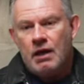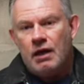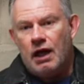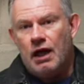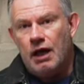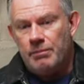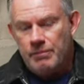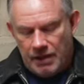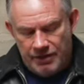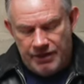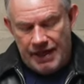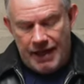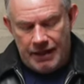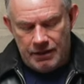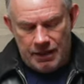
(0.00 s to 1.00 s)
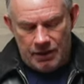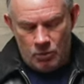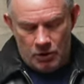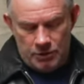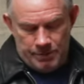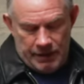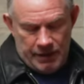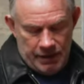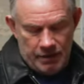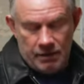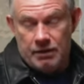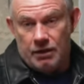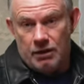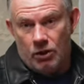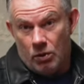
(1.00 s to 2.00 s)
then it would be
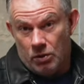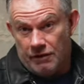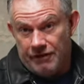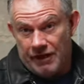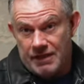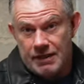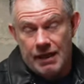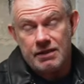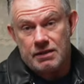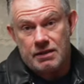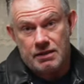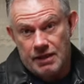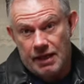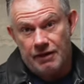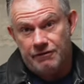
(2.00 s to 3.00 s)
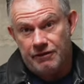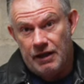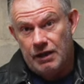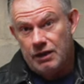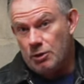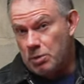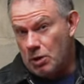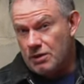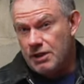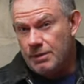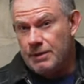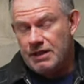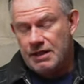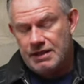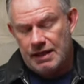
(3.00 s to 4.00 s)
the Hall effect sensors that are failing, the
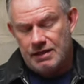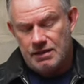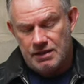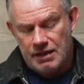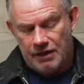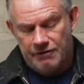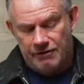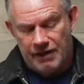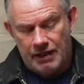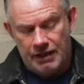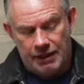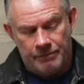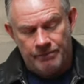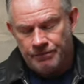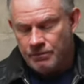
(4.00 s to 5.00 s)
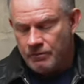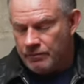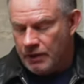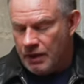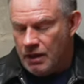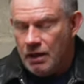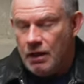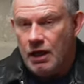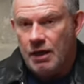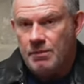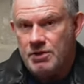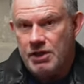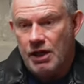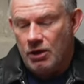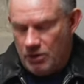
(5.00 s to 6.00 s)
proximity sensors that are failing.
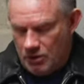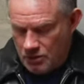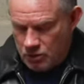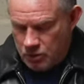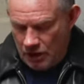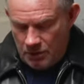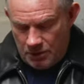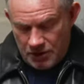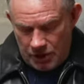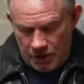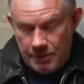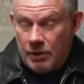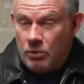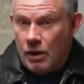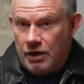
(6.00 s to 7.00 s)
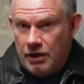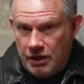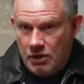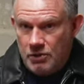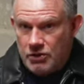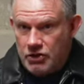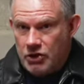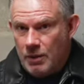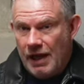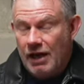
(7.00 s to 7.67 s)
So it was going to be one of those two